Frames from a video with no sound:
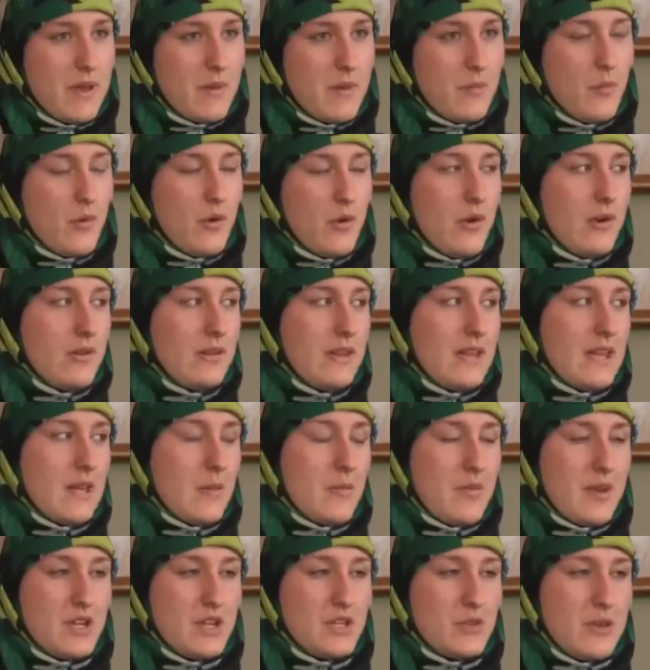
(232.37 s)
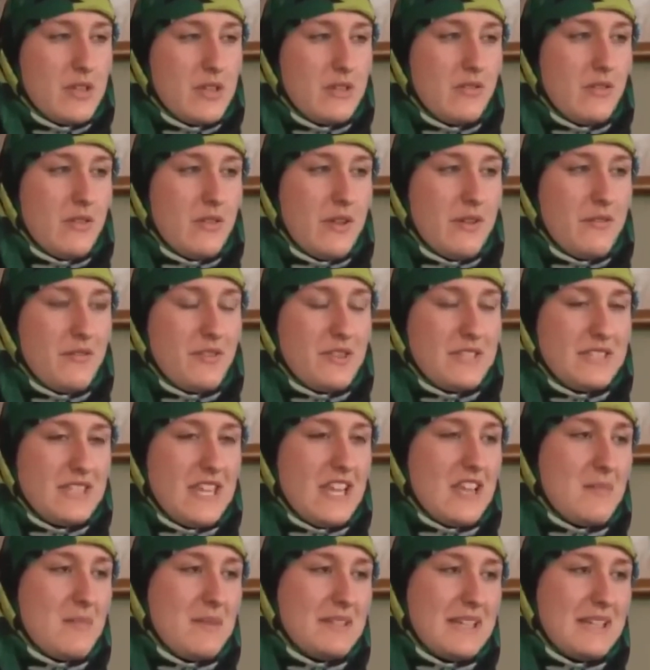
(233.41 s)
bit more like a British wedding for the
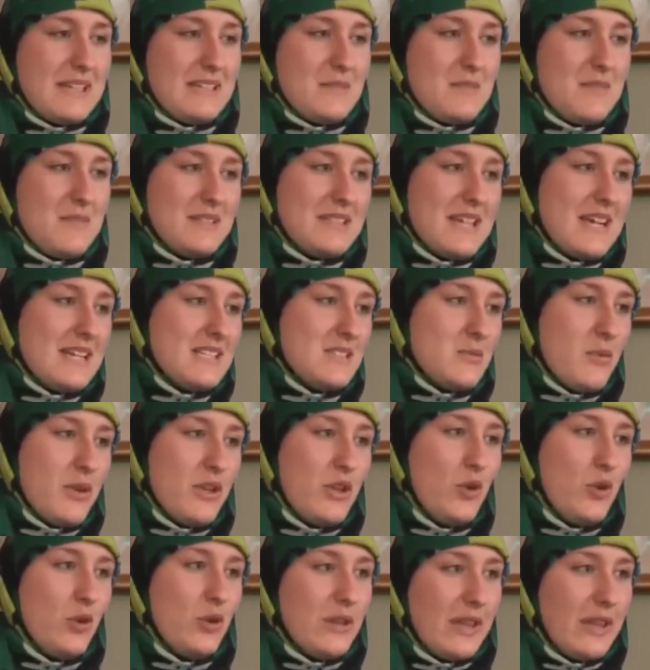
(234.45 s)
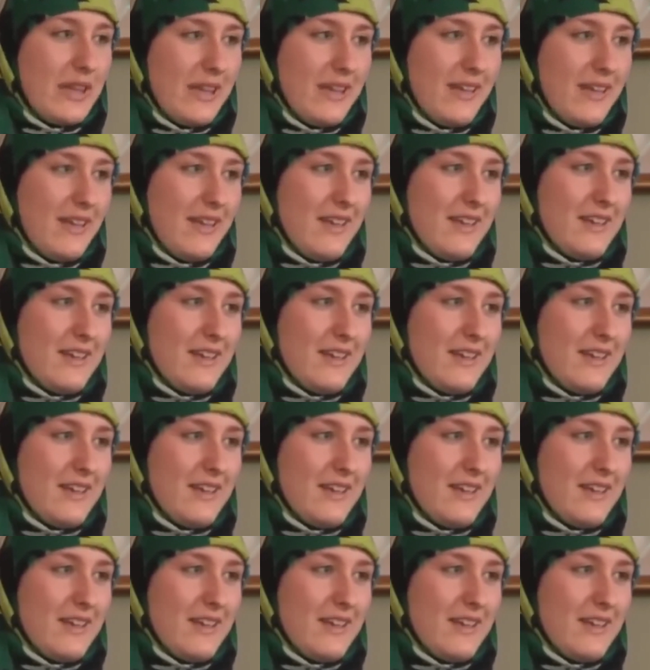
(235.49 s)
sake of my dad. And my dad's one and only.